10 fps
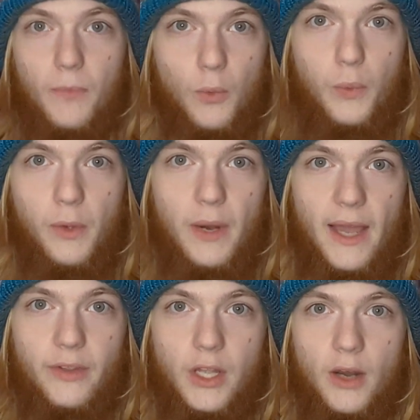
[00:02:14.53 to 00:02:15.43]
we would
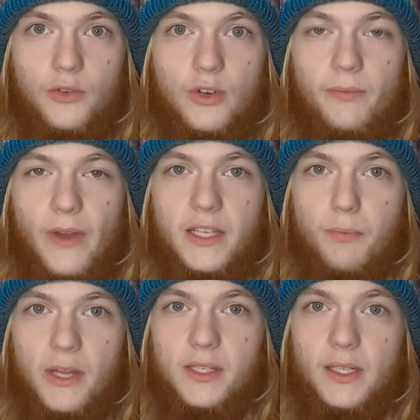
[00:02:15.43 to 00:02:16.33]
have a Donald Trump vice
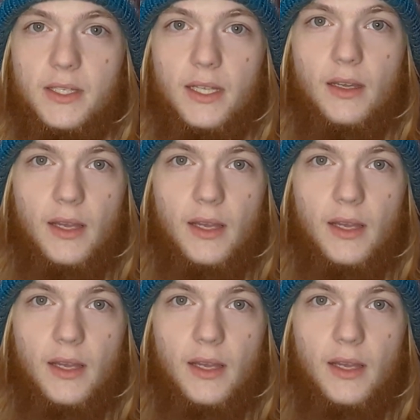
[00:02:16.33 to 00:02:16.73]
presidency.